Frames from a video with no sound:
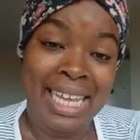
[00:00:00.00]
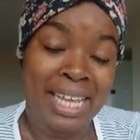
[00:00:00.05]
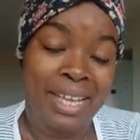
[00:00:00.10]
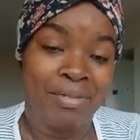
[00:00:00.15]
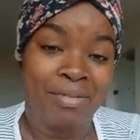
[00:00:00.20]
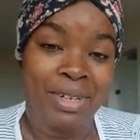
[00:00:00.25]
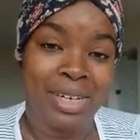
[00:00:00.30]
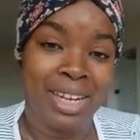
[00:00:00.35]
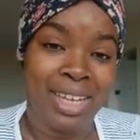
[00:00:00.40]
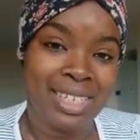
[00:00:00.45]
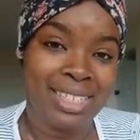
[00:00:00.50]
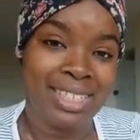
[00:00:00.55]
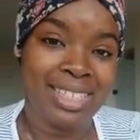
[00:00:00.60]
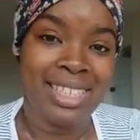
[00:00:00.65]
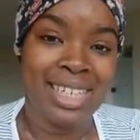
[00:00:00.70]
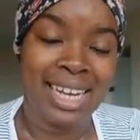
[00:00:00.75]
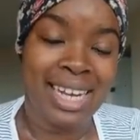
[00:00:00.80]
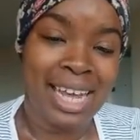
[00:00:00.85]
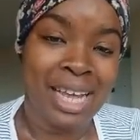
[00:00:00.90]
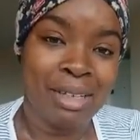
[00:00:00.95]
If you'd like to
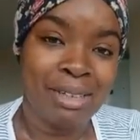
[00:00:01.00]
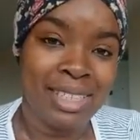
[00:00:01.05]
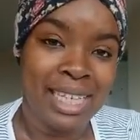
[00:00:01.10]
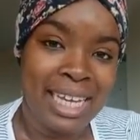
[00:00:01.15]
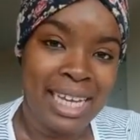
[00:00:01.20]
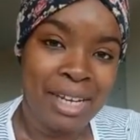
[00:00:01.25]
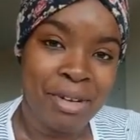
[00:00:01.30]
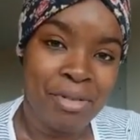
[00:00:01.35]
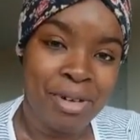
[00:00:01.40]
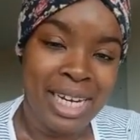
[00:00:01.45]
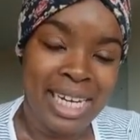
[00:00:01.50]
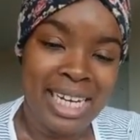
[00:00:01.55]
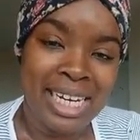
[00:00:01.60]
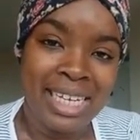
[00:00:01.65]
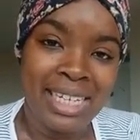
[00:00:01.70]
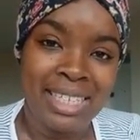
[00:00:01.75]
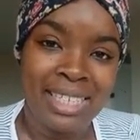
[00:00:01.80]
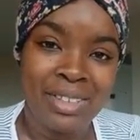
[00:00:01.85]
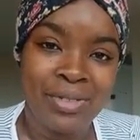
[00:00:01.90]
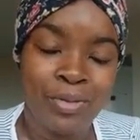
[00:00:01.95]
check out daily
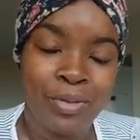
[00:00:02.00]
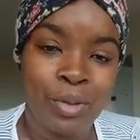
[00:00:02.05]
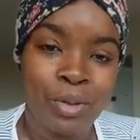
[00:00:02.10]
readings